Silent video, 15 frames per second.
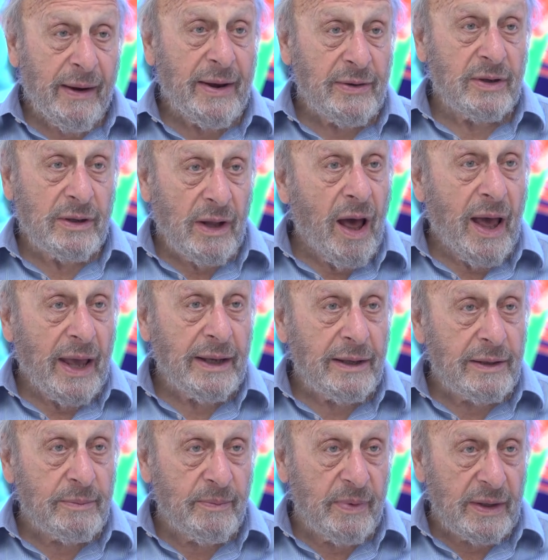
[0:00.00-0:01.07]
underlying
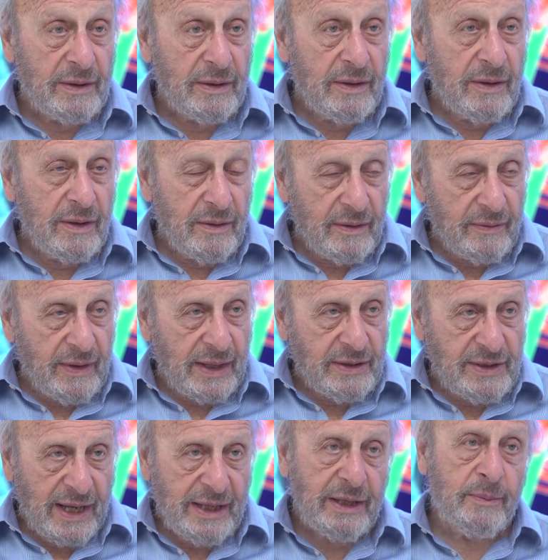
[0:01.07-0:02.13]
it, but they
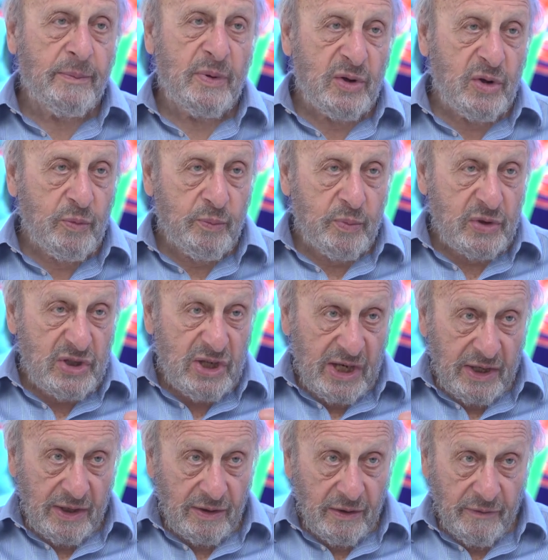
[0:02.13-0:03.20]
take a
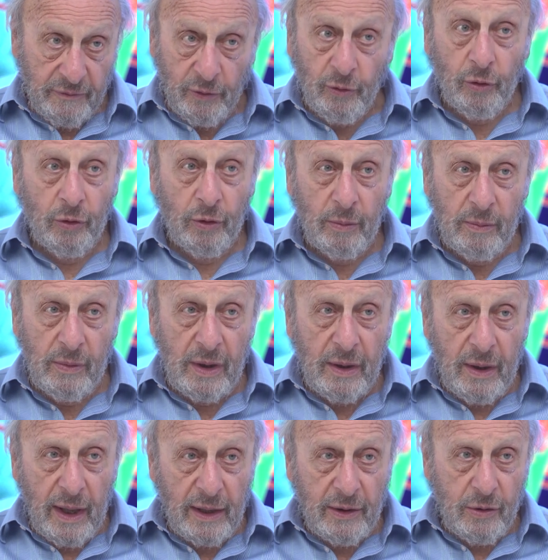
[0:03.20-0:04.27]
particular form
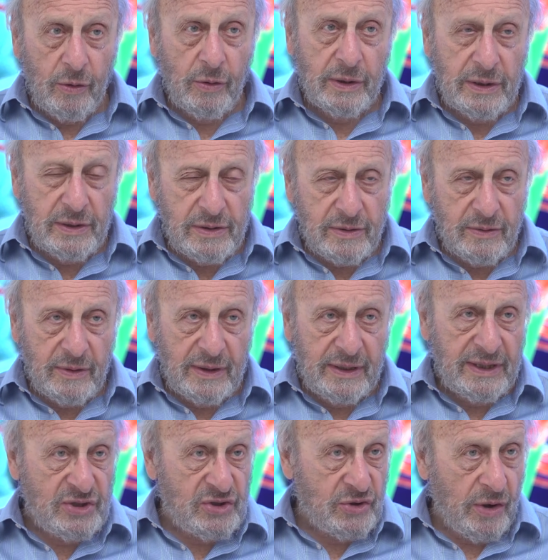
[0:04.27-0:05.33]
according to the
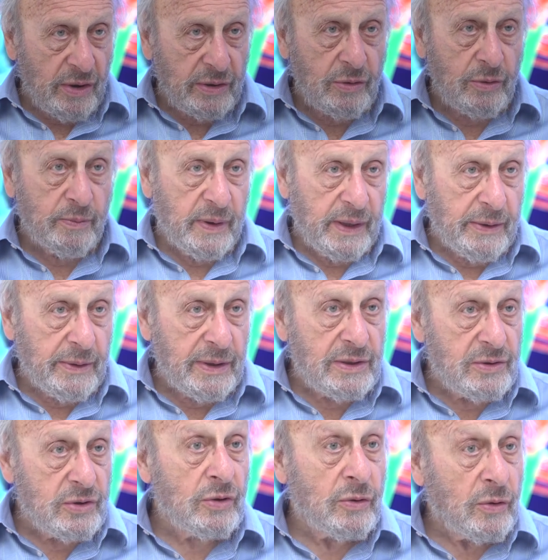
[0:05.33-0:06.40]
historical
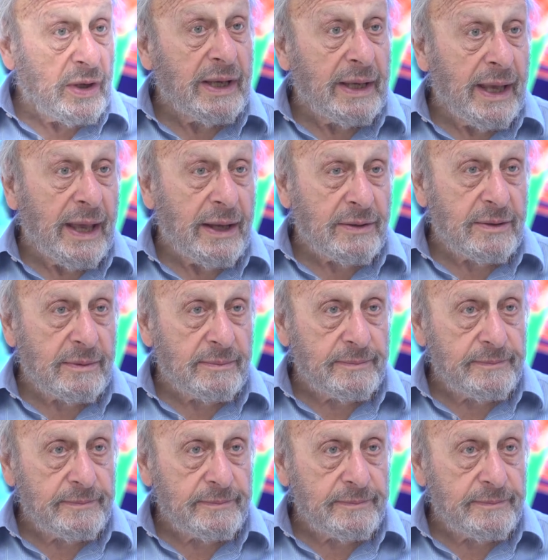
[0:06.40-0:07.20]
period you're looking at.